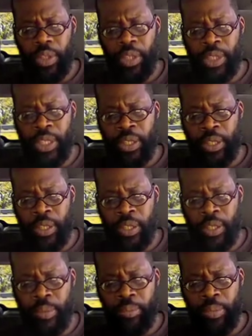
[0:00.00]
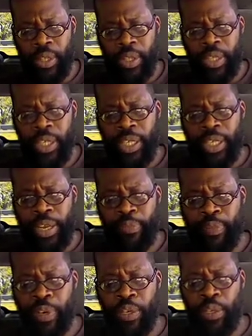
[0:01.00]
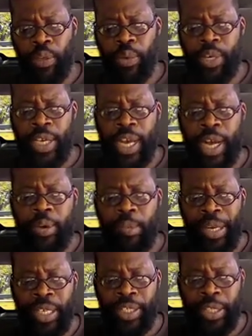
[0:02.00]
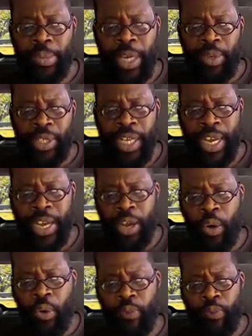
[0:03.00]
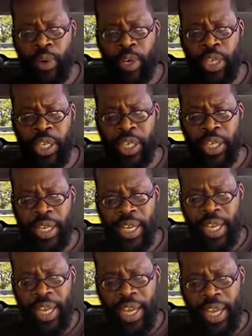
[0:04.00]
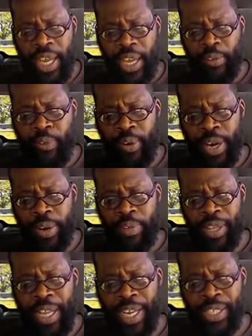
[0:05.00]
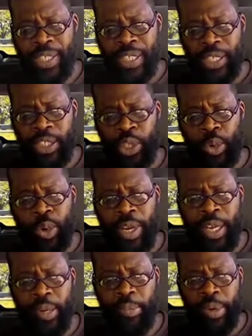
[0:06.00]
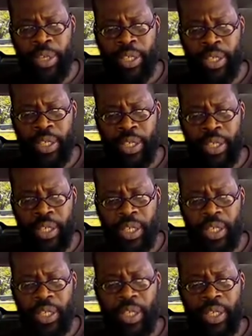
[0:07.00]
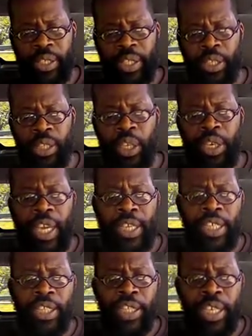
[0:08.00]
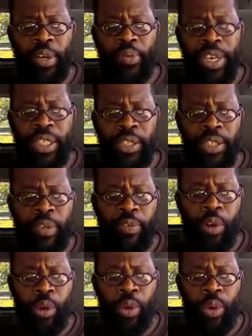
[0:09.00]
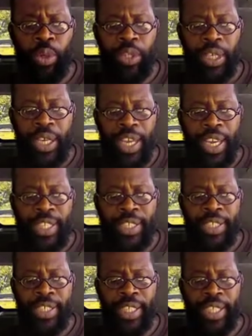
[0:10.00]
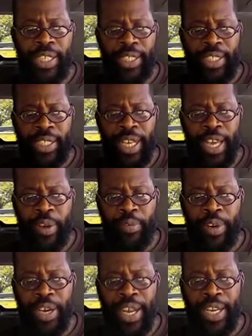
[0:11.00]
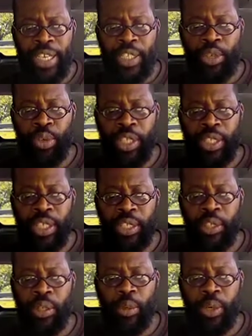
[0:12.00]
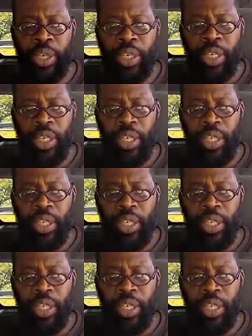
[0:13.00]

It says, um, "Ye that fear the Lord, Yahweh Bashem Yahushai, hope for good, and for everlasting joy and mercy." It says, "Look at the generations of old, and see, did ever any trust in the Lord,